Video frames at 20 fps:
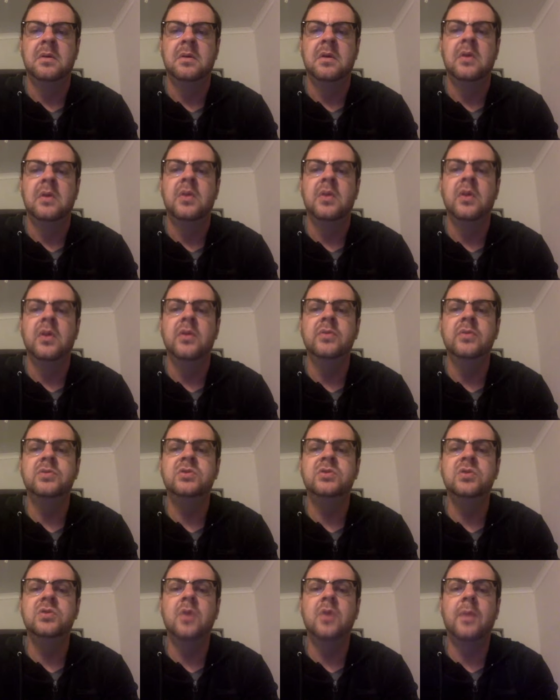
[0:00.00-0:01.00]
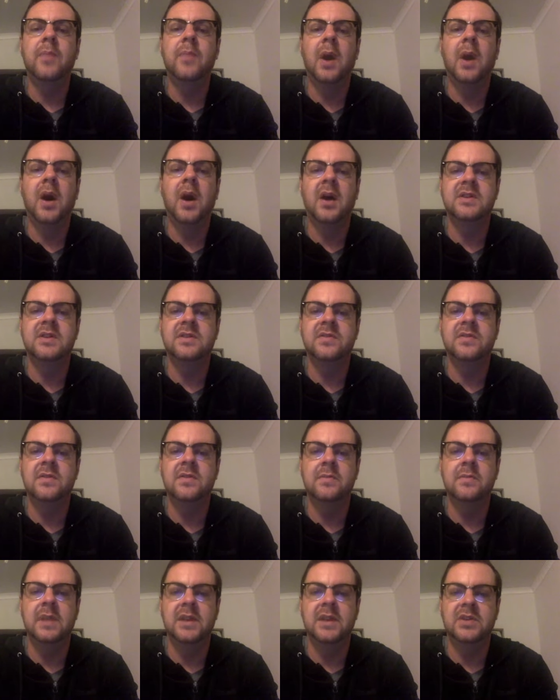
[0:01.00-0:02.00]
those who are part of the
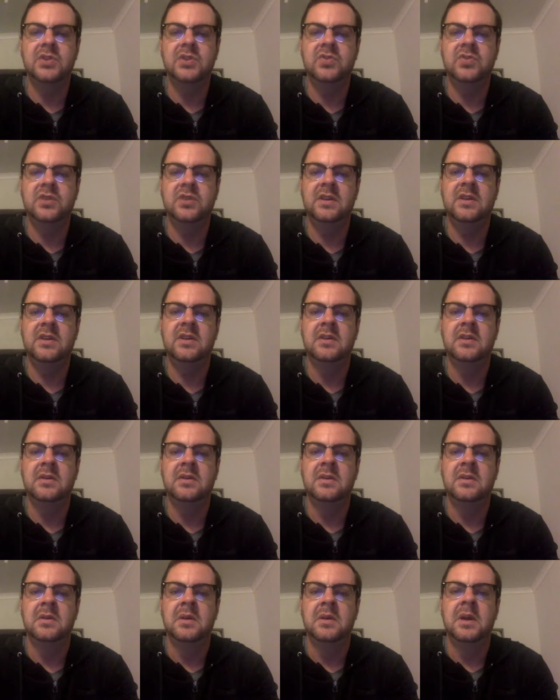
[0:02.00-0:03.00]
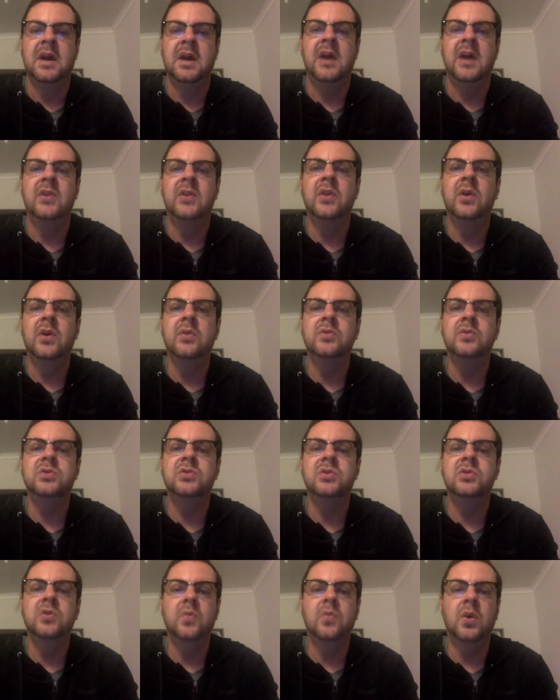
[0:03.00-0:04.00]
military, and those
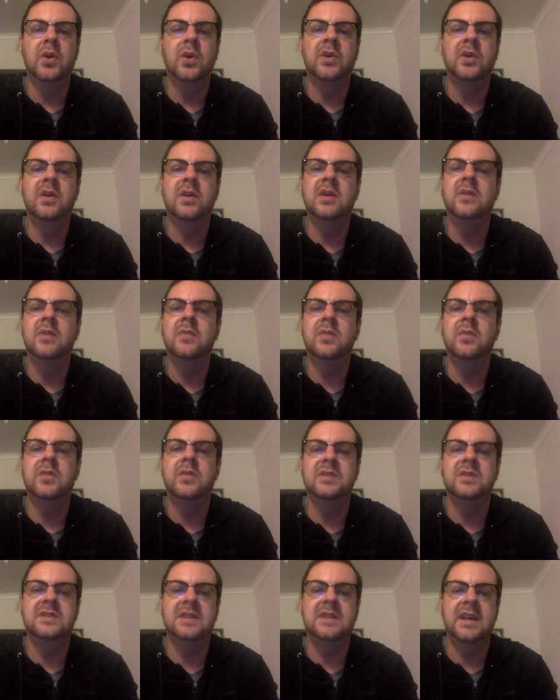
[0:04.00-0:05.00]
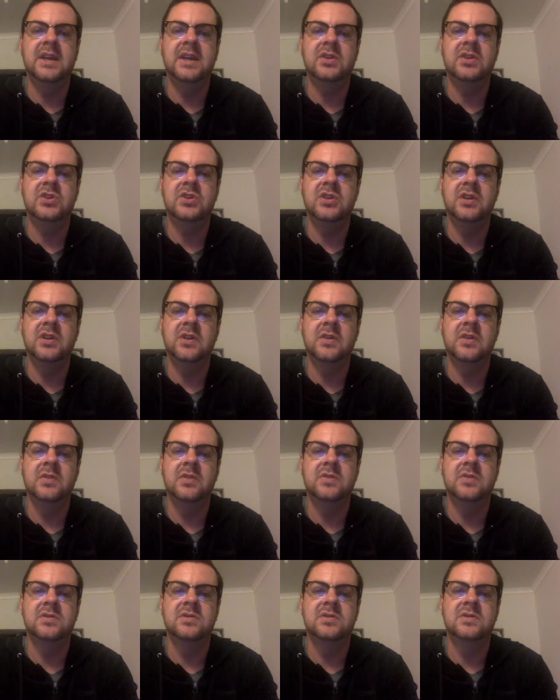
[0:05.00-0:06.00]
who work in community
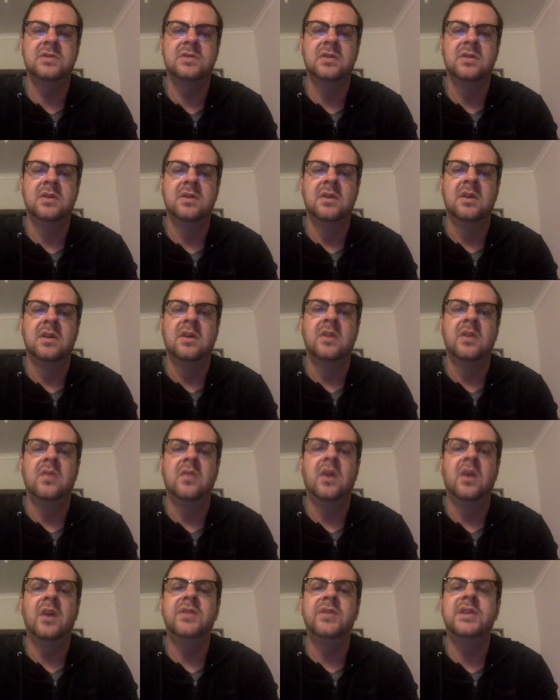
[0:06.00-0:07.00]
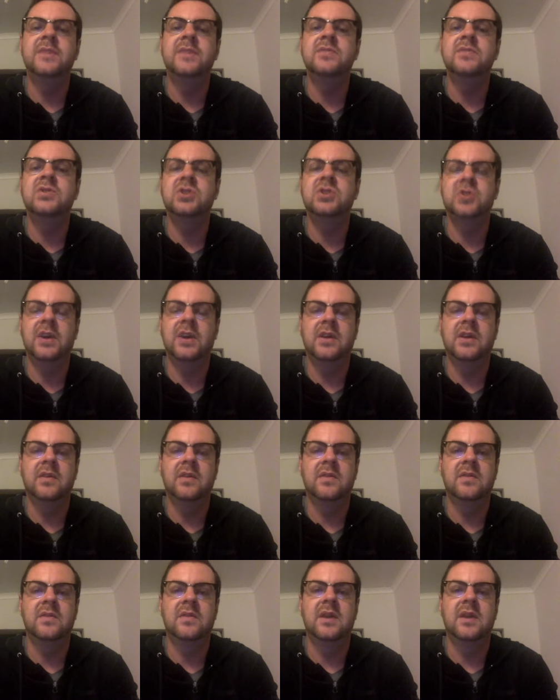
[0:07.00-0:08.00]
NGOs. Grant them strength
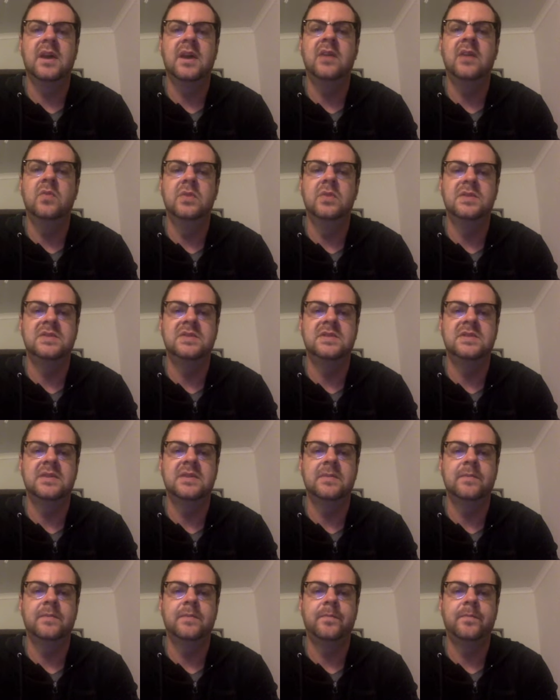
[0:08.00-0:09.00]
and wisdom.